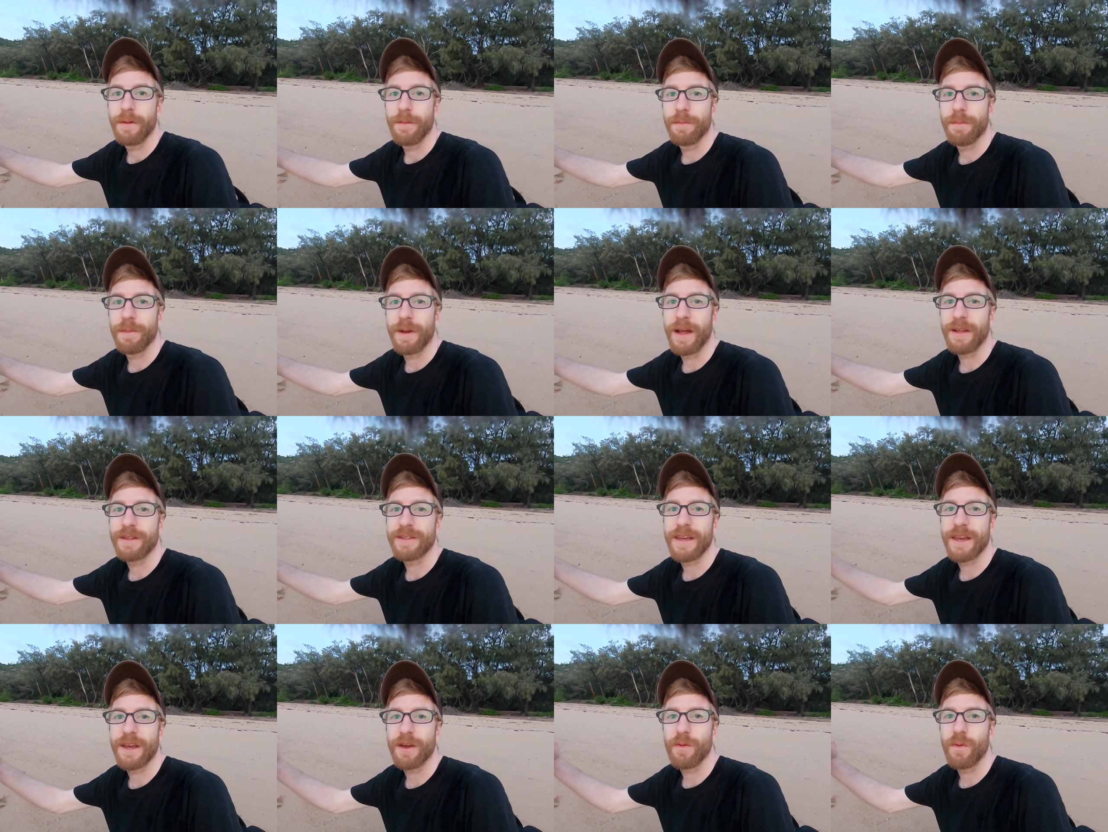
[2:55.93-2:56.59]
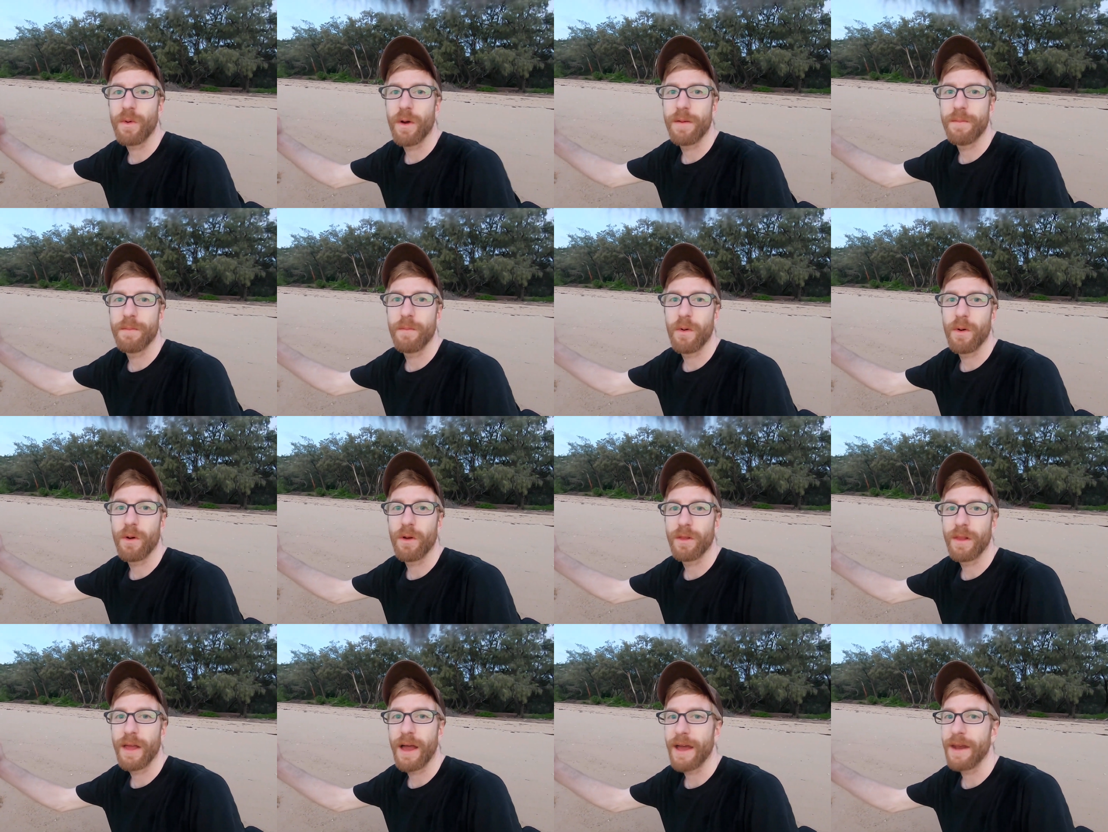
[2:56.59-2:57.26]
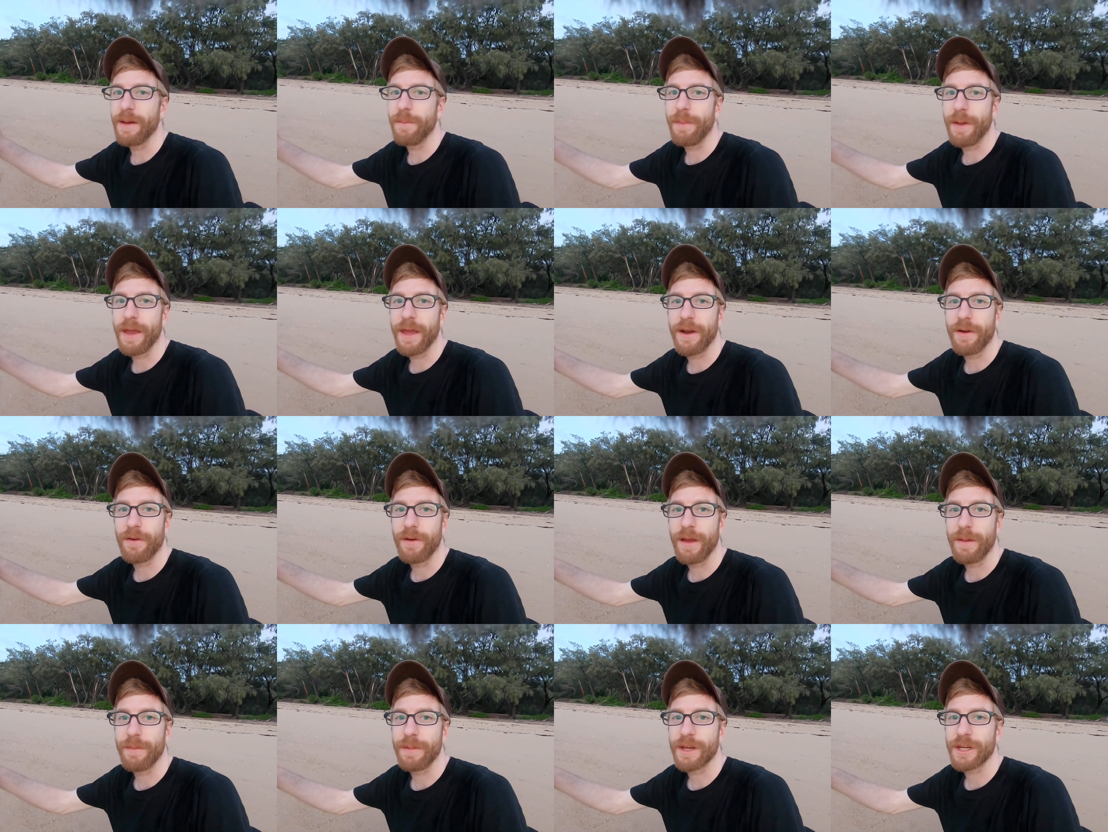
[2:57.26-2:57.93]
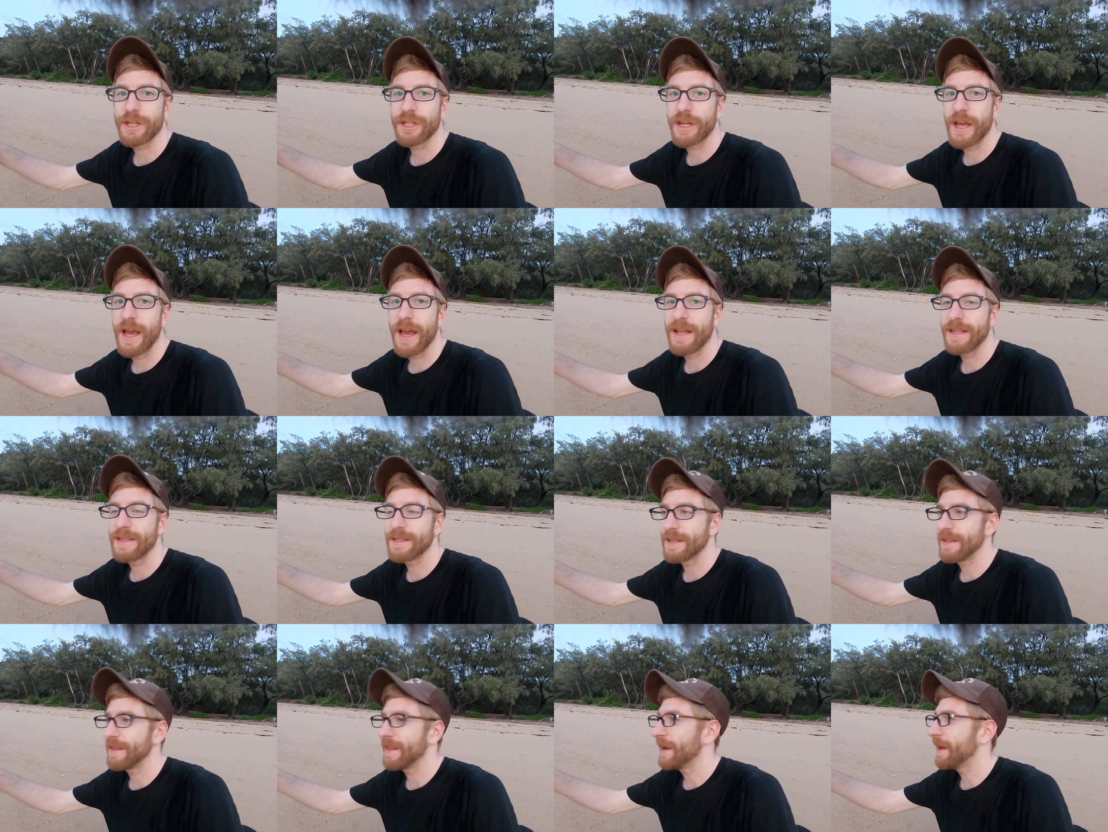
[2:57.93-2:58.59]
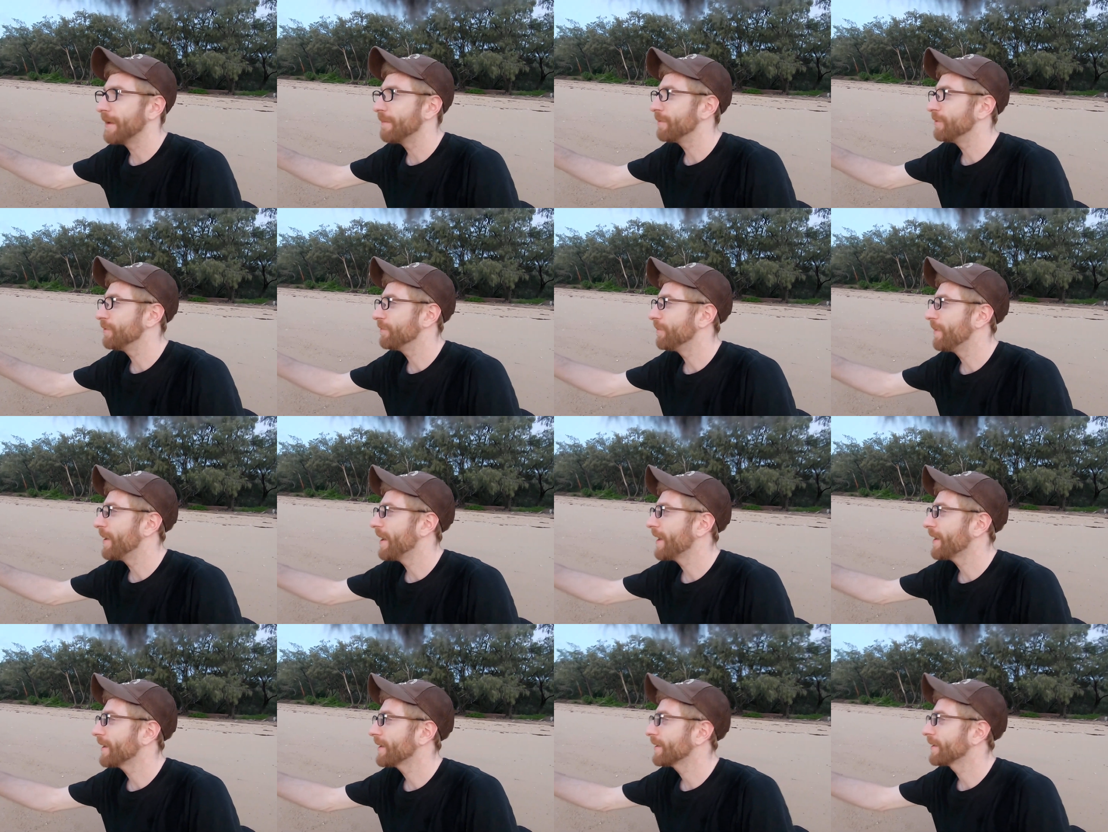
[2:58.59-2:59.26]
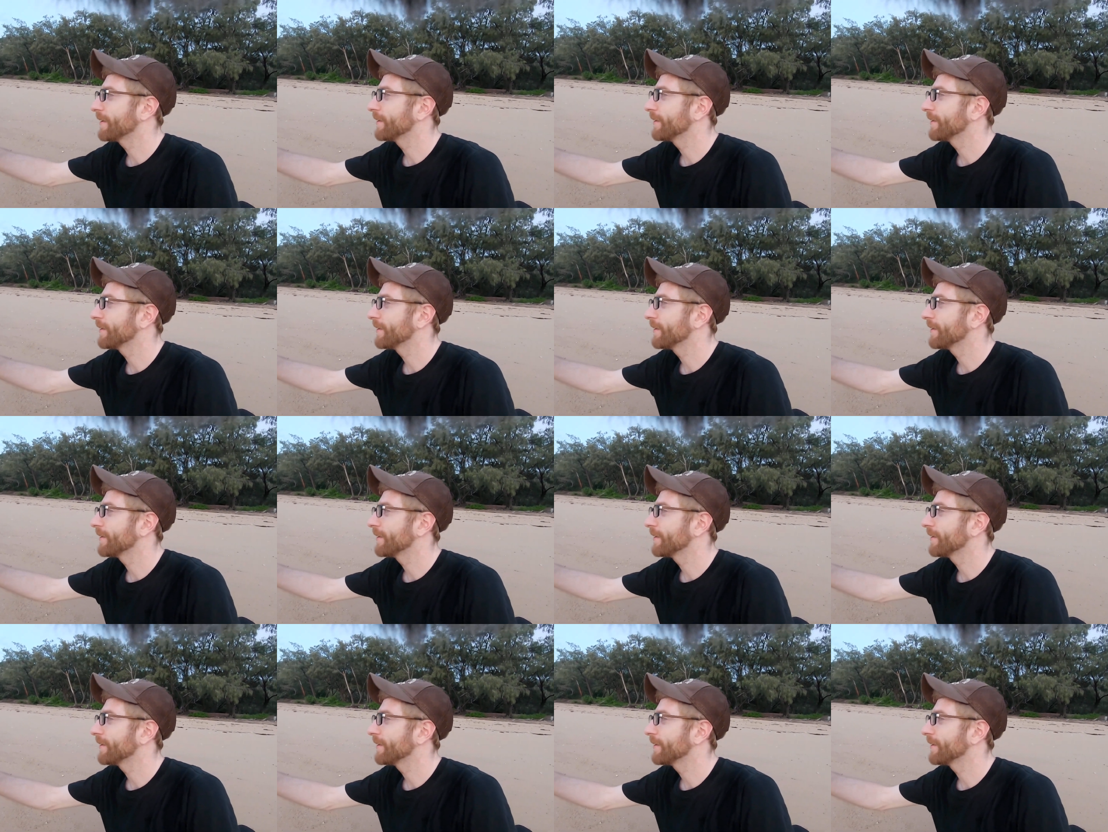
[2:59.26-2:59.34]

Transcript: But I'll take one more line of panoramic shots and then I'll move back.